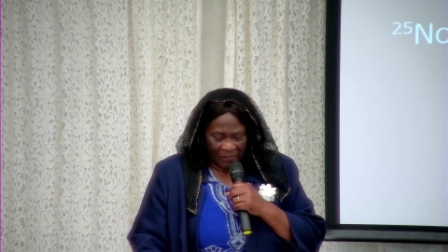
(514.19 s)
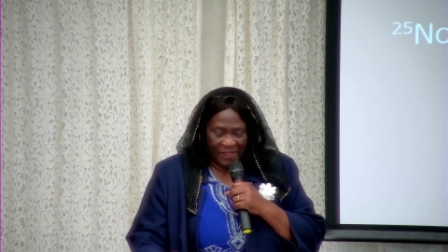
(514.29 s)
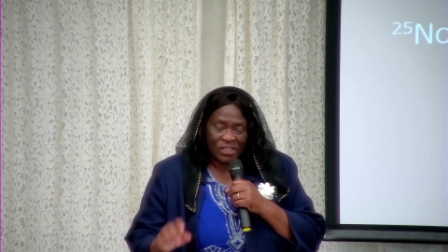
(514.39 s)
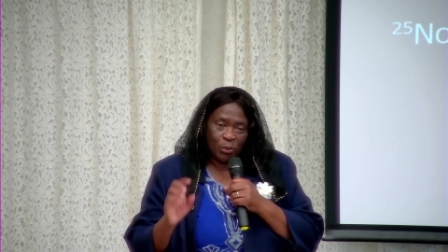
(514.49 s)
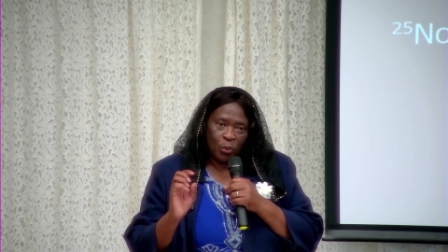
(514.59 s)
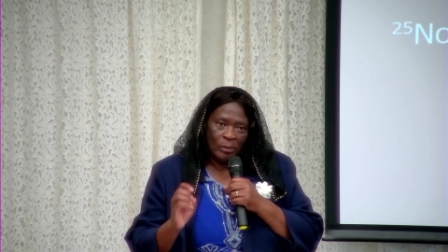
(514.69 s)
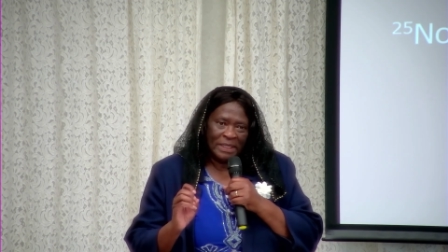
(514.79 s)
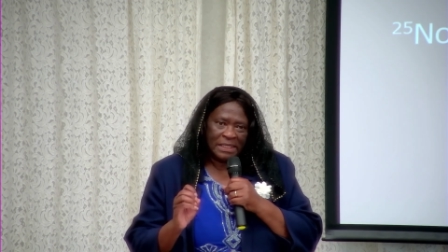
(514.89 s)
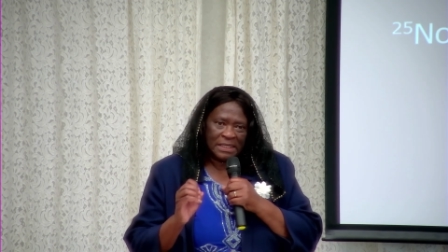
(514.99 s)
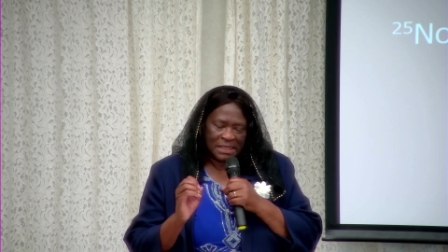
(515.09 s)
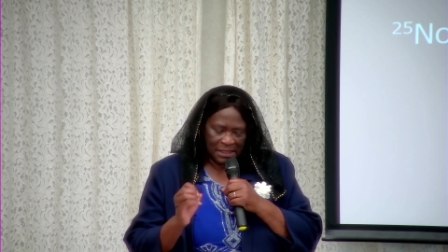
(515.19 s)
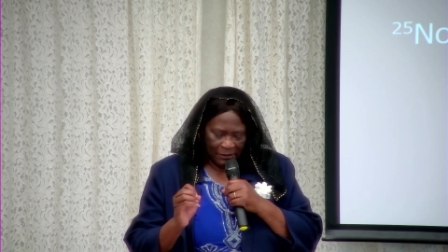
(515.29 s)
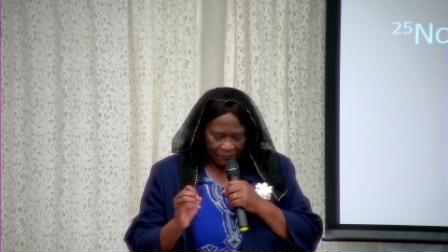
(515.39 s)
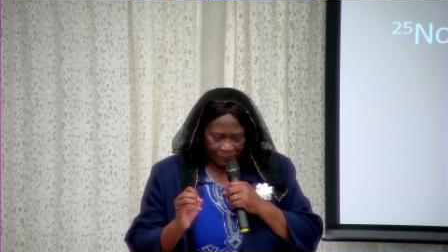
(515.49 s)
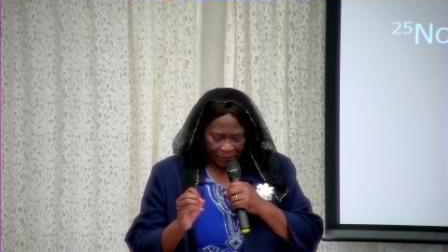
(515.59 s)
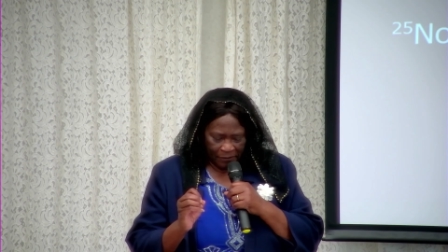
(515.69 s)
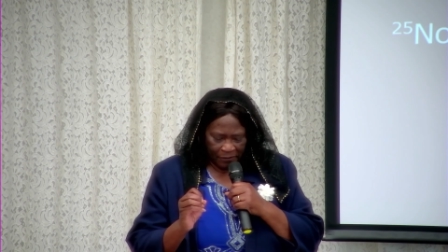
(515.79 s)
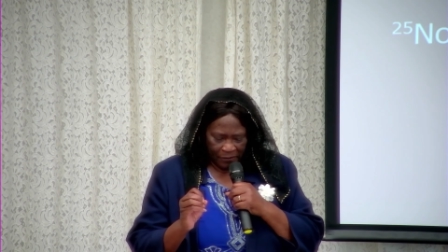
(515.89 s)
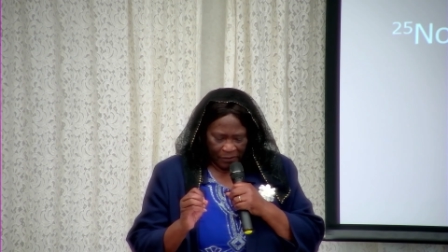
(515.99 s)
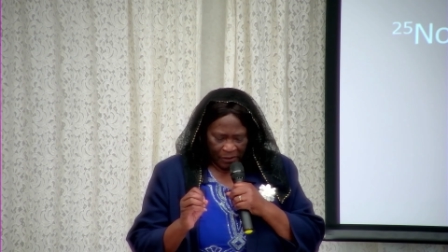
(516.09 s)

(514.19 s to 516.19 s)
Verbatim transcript: This woman had suffered.